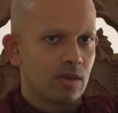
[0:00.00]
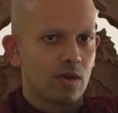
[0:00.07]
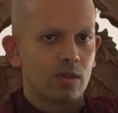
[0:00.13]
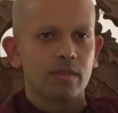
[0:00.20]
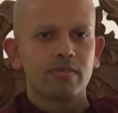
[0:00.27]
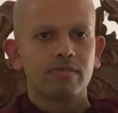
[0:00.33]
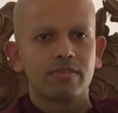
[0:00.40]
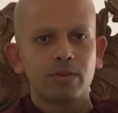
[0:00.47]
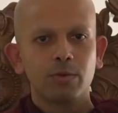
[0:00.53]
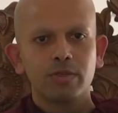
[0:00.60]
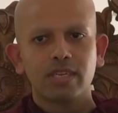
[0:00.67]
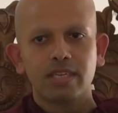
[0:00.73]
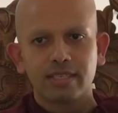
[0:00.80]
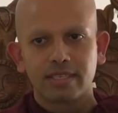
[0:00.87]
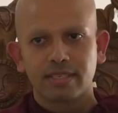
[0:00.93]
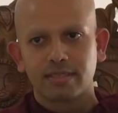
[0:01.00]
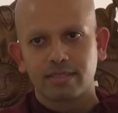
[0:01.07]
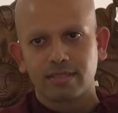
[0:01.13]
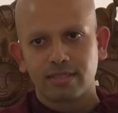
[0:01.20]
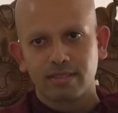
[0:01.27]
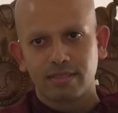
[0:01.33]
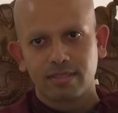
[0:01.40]
on the futility
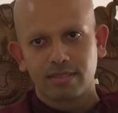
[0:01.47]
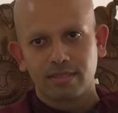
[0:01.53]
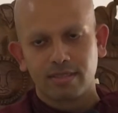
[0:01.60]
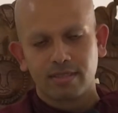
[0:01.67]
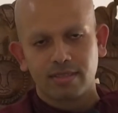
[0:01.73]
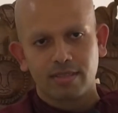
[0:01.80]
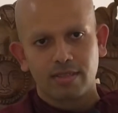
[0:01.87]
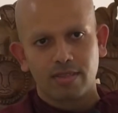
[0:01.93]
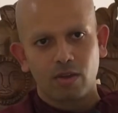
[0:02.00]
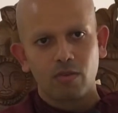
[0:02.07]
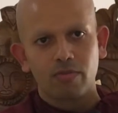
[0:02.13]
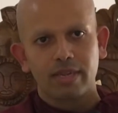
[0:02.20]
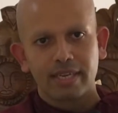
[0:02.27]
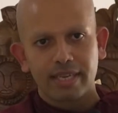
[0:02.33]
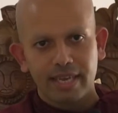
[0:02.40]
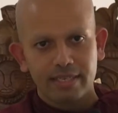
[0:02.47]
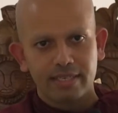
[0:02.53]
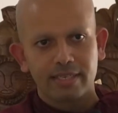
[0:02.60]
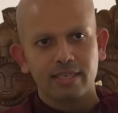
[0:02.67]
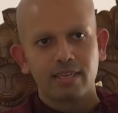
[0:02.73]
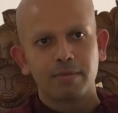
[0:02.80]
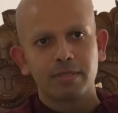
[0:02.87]
of
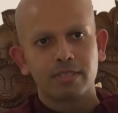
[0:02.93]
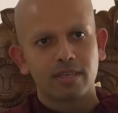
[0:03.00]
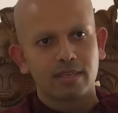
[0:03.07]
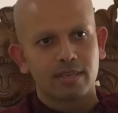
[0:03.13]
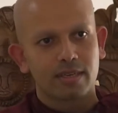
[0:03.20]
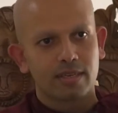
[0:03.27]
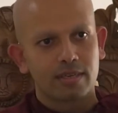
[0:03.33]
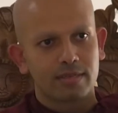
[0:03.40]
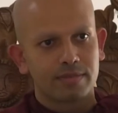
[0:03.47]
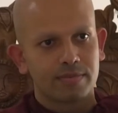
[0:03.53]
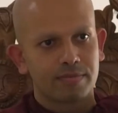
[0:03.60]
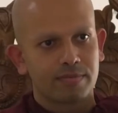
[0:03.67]
engaging in abhisankara.